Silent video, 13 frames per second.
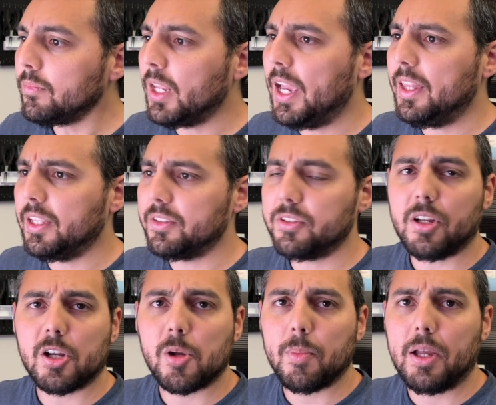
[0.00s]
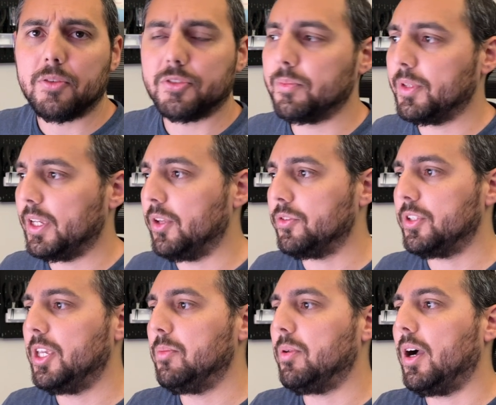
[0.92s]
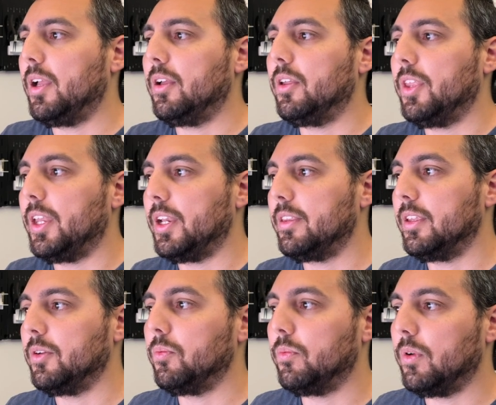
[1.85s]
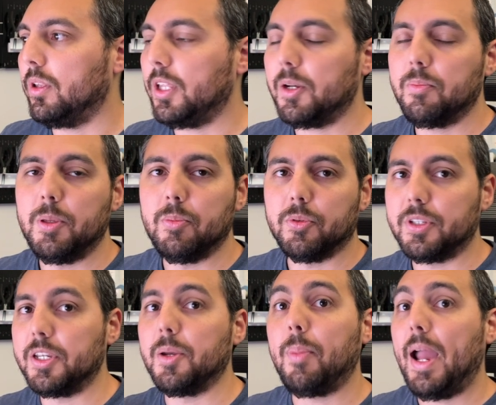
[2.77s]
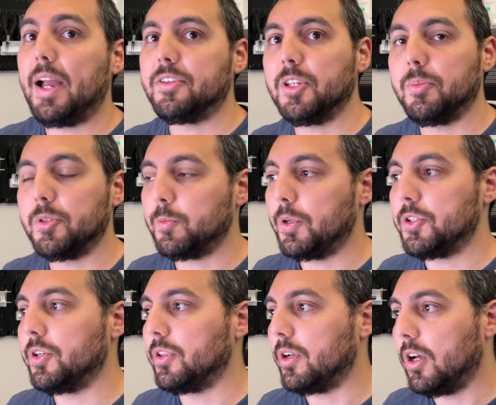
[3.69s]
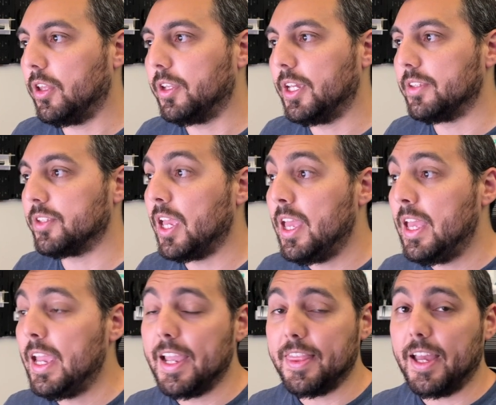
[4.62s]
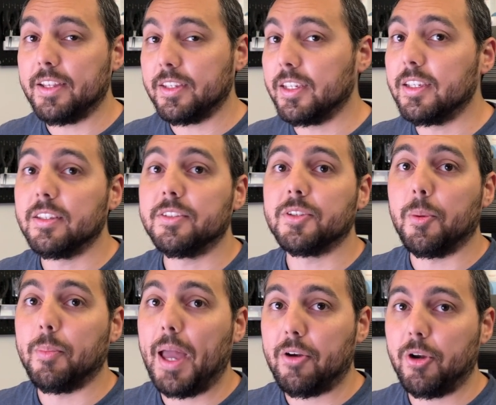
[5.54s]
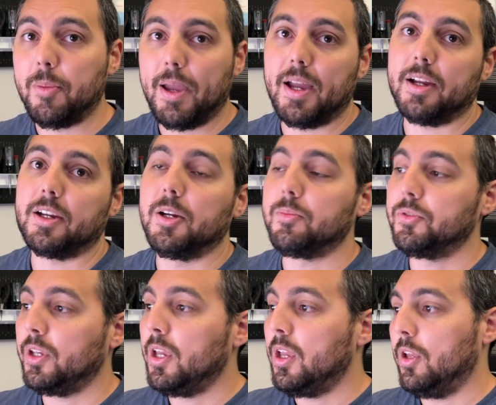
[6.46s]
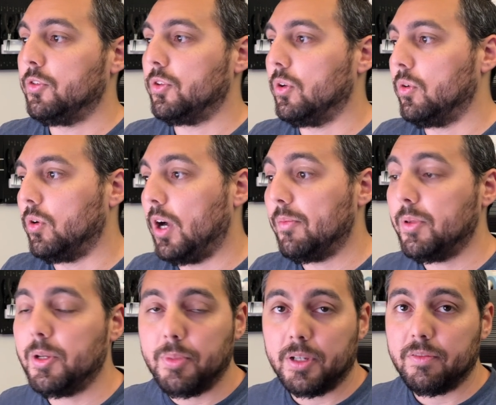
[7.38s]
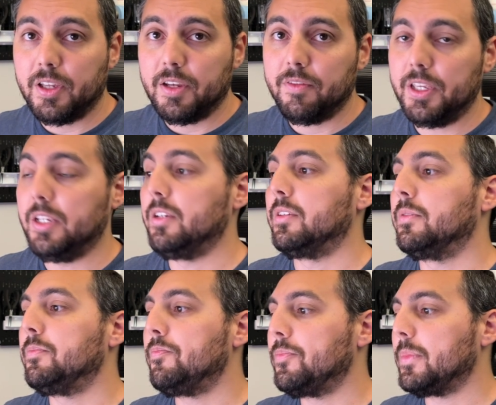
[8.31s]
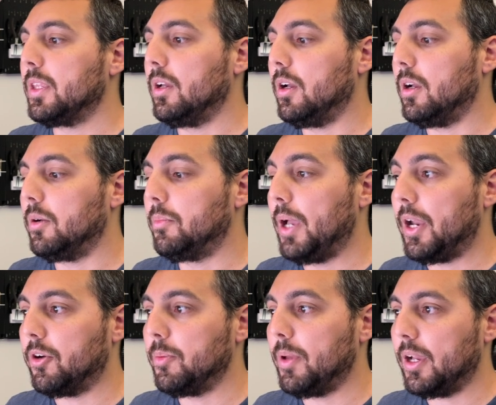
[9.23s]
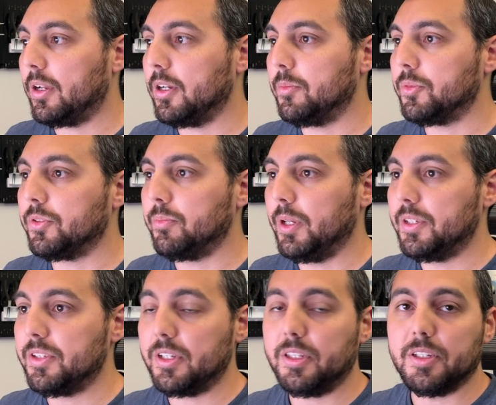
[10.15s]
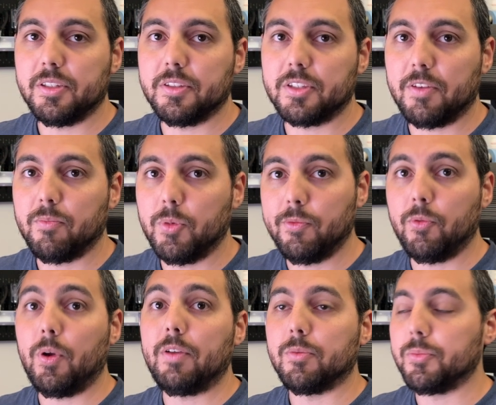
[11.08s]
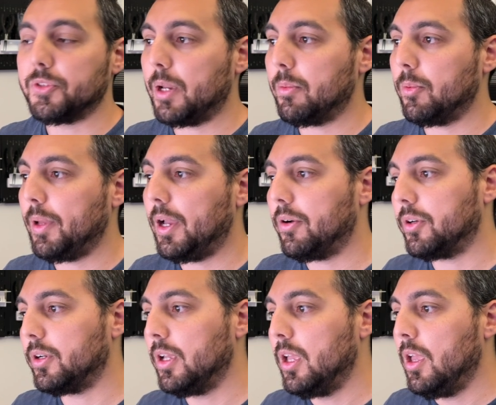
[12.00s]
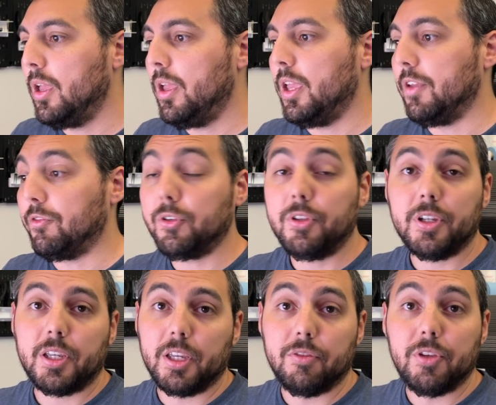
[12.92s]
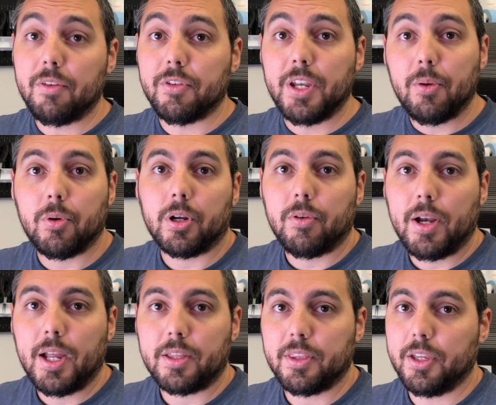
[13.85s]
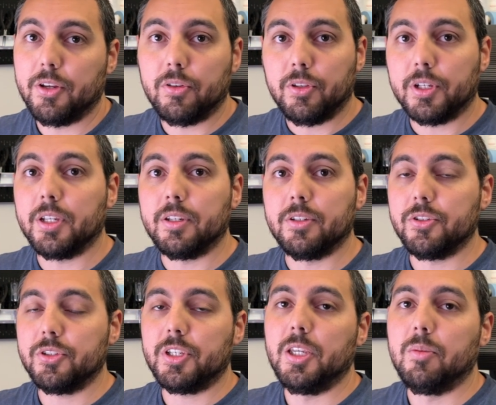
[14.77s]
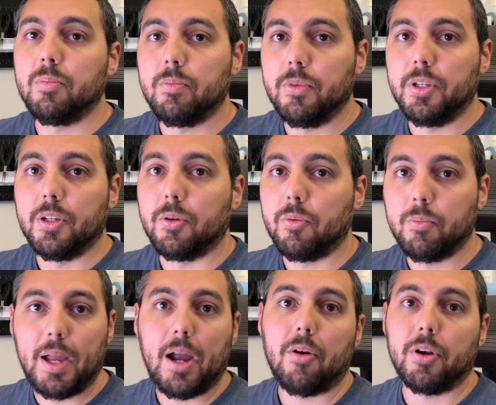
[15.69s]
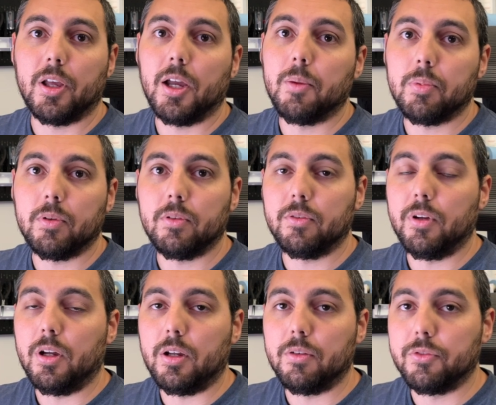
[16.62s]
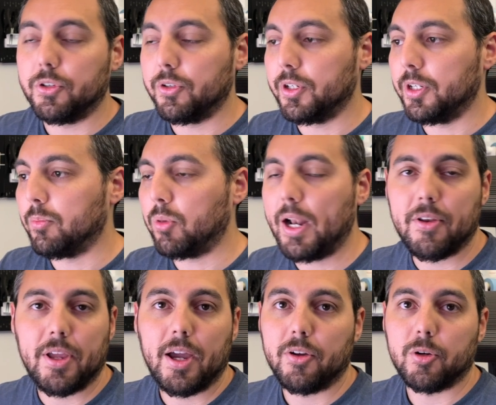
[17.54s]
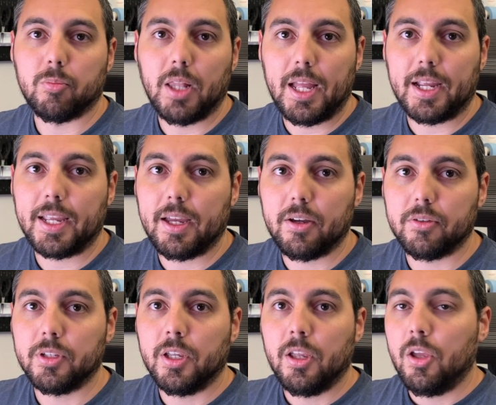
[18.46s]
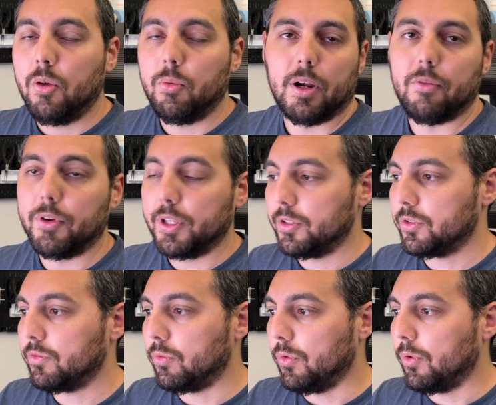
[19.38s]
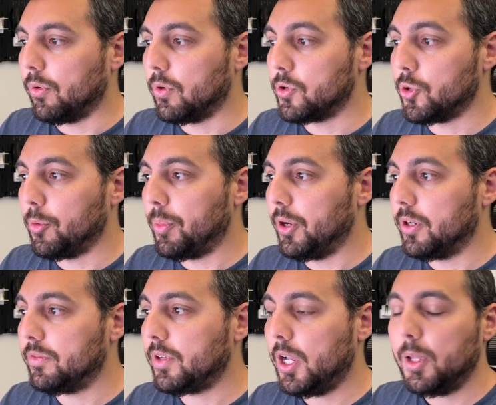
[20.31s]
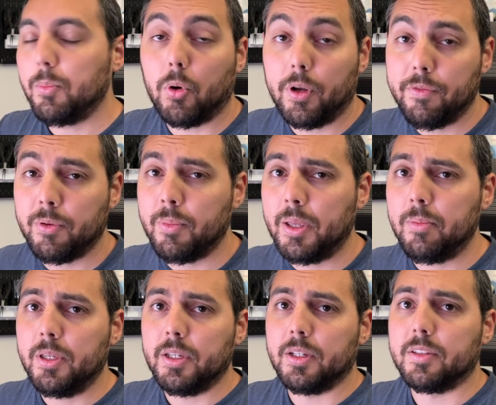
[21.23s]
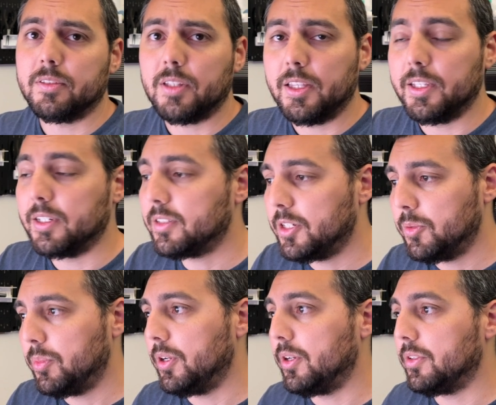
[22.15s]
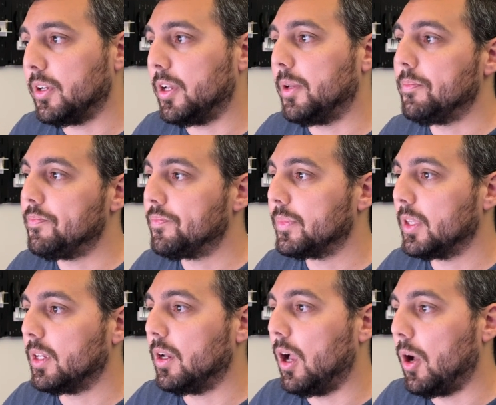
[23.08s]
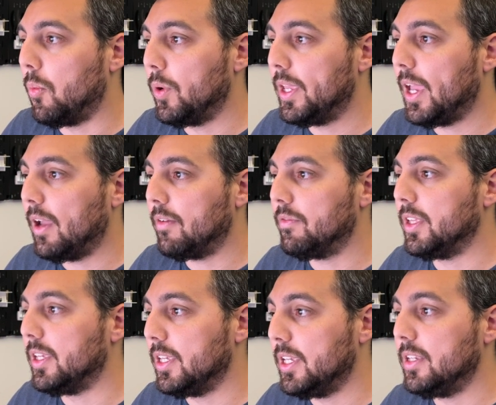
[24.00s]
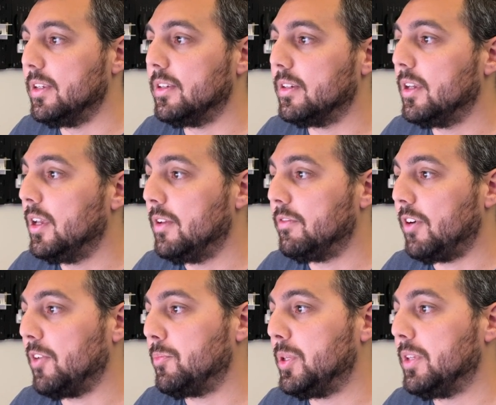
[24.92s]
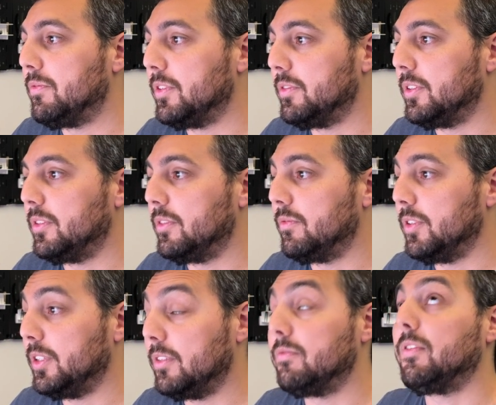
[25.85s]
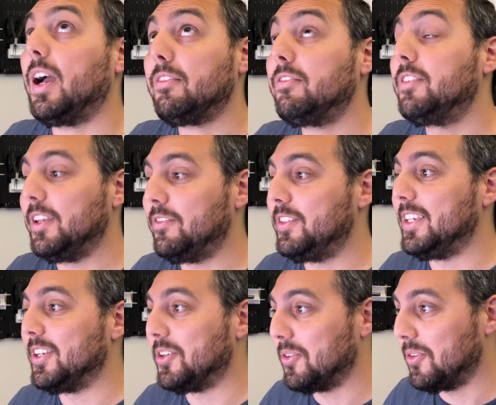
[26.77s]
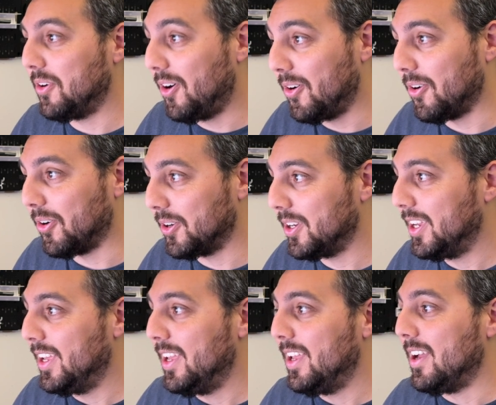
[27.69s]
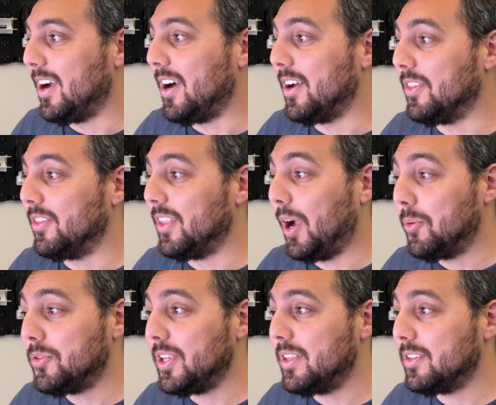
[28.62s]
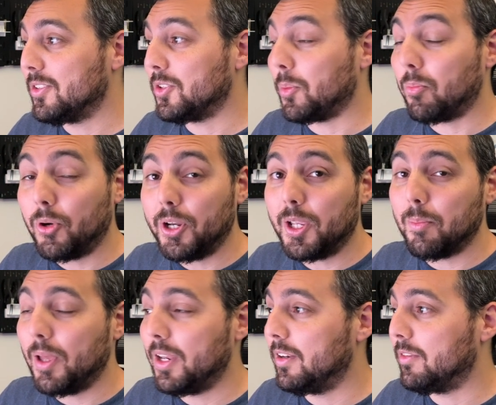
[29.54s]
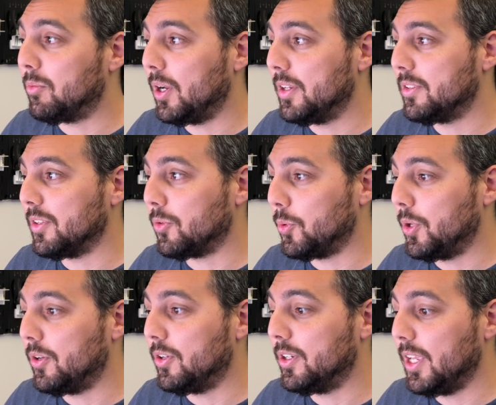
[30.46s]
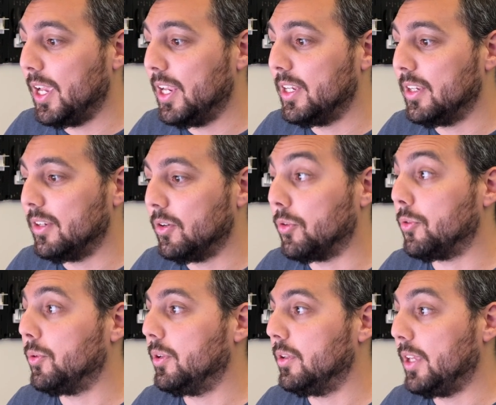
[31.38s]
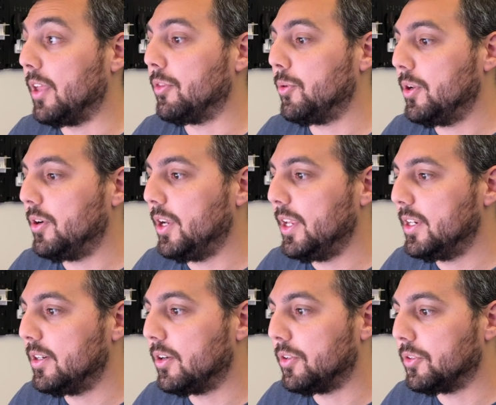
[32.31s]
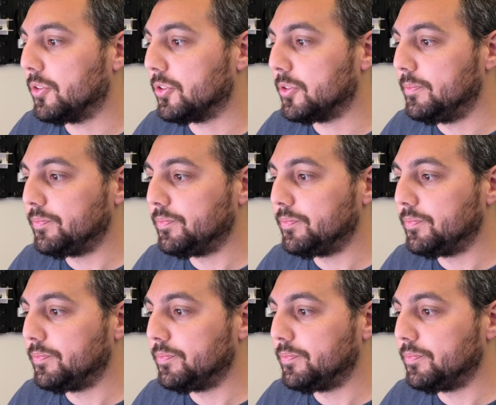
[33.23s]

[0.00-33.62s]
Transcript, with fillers: And let's talk about something else to keep an eye on that I think a lot of people tend to pass up, especially in the holidays, and that is battery backups. So I've been a big fan of Eaton uh, battery backups basically since I've moved away from CyberPower. If you're look, if you have a network rack that you're looking to just keep, you know, powered up uh, during a brownout or blackout, whatever it is, for a short period of time, or even maybe a slightly extended period of time, uh, we have the Eaton five P five fifty R. Uh, I would say this is a pretty competitive price at three hundred eighty or three, yeah, three hundred eighty dollars.